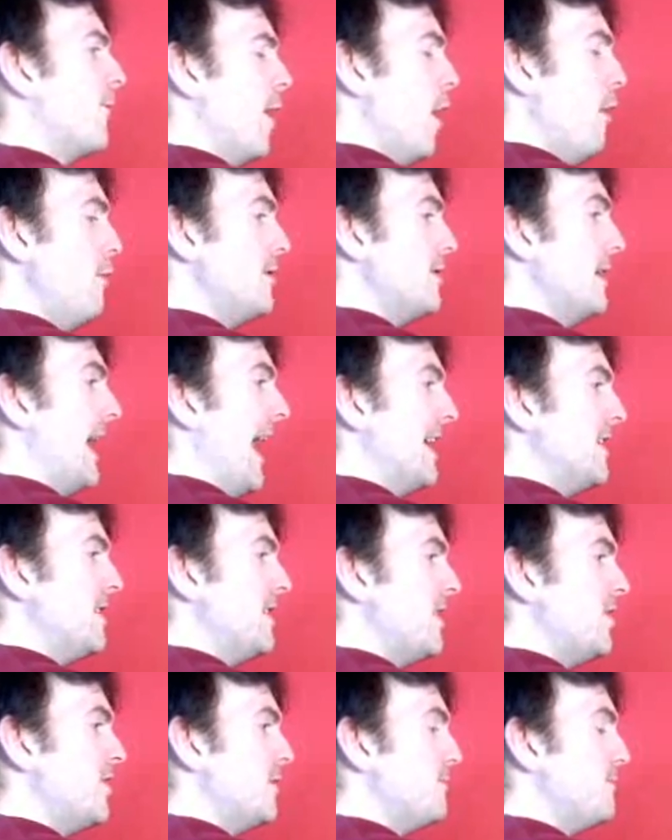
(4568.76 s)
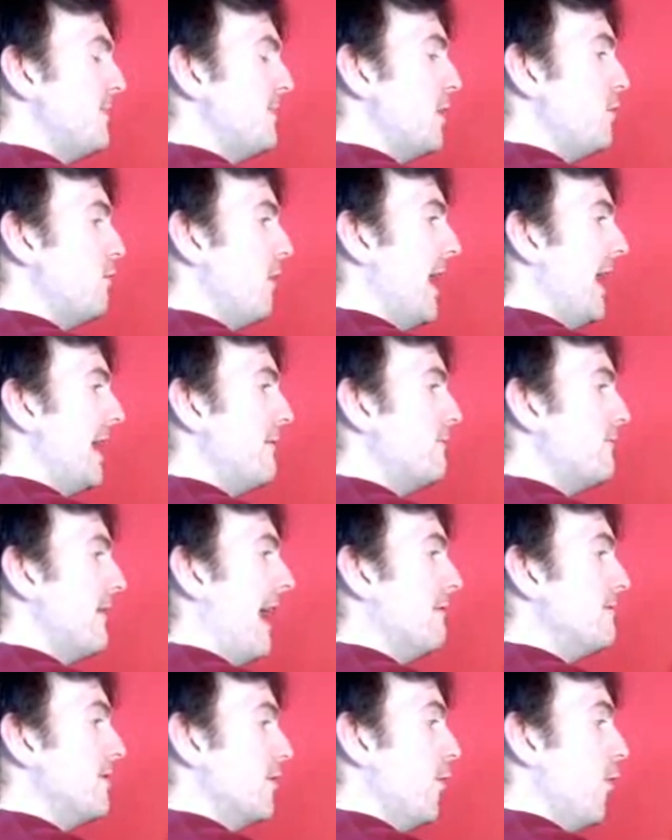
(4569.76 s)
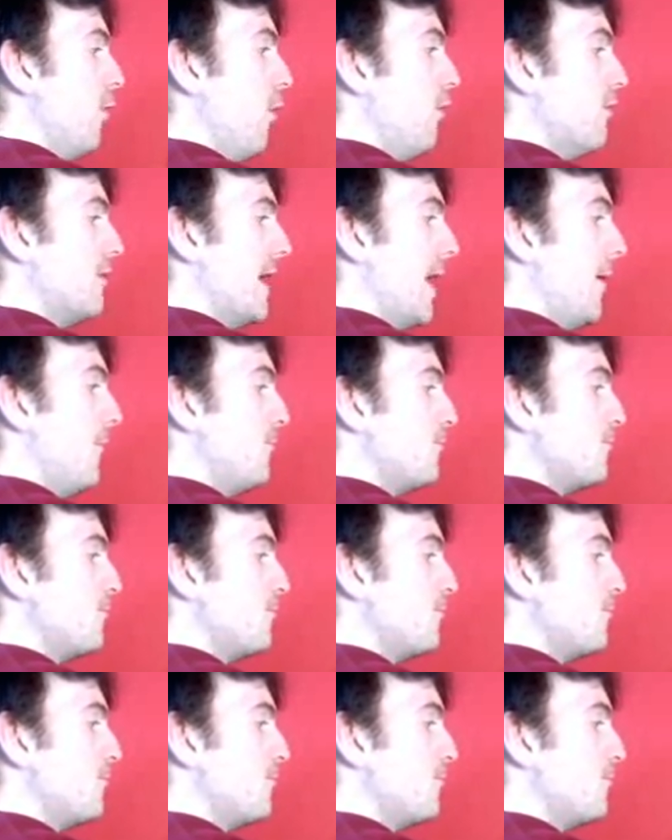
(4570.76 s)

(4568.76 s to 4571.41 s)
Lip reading: Frozen actually should be quite around the corner.